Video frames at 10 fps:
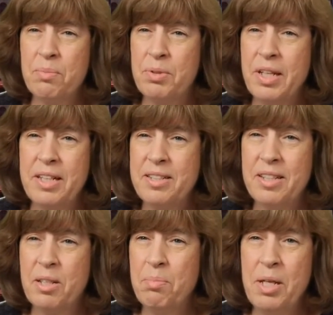the place
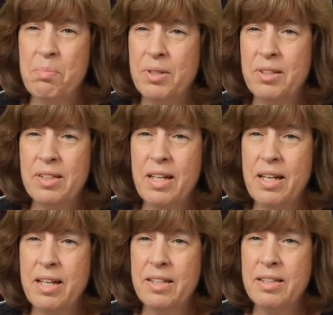and the people
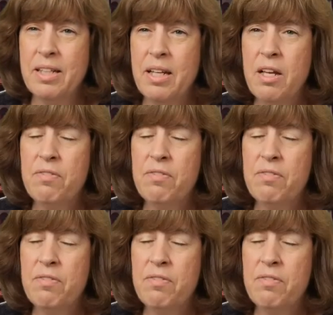and